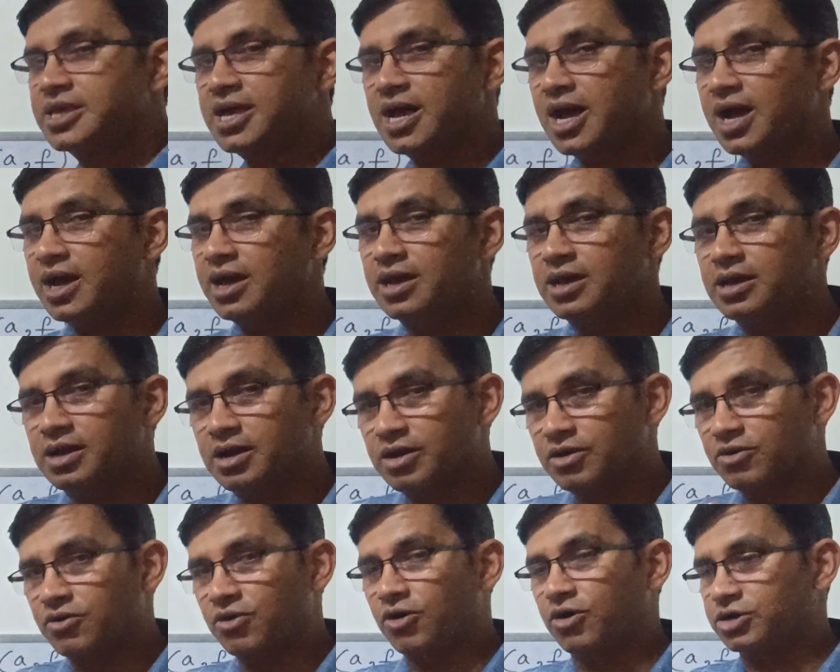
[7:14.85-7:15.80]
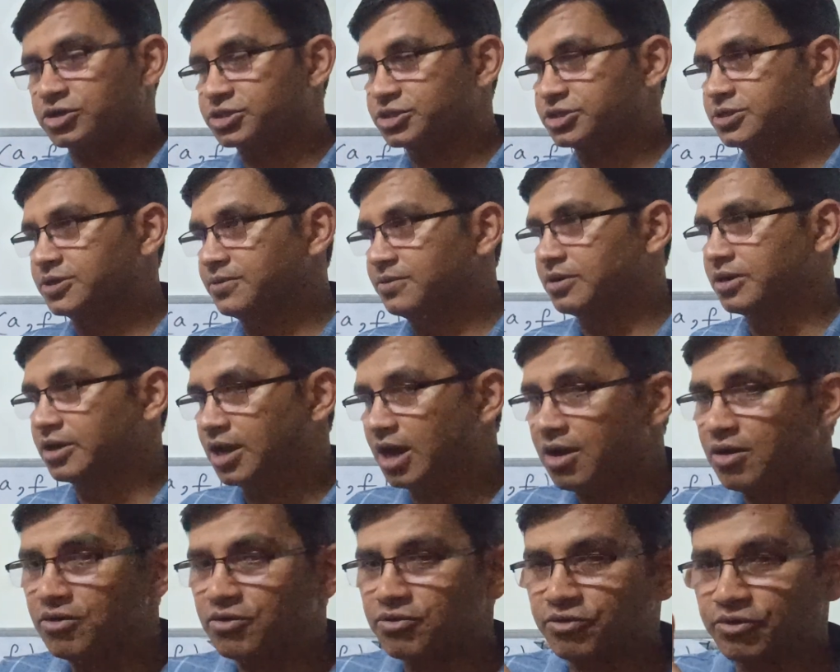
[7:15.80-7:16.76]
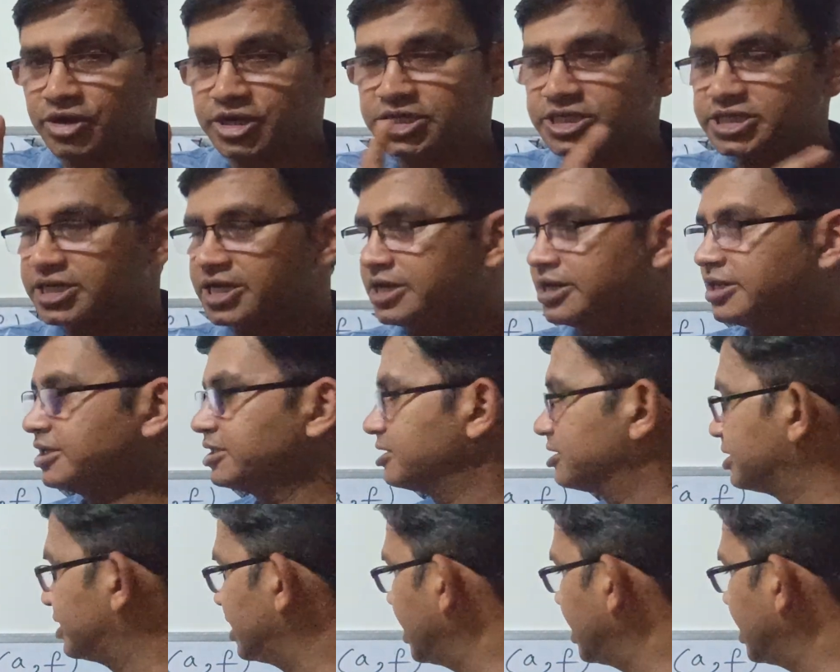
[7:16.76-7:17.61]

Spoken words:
the cost. Now question is